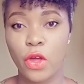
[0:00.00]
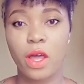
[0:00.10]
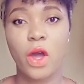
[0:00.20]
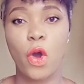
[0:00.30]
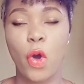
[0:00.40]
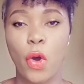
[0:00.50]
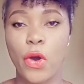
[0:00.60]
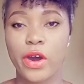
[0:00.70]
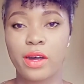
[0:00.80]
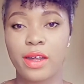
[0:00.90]
or
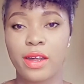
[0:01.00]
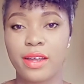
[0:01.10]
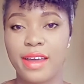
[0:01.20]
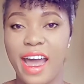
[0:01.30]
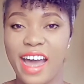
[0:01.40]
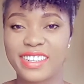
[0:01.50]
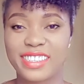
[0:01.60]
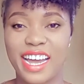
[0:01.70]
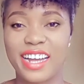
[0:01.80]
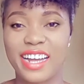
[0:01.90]

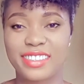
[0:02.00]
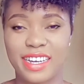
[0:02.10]
ajaja.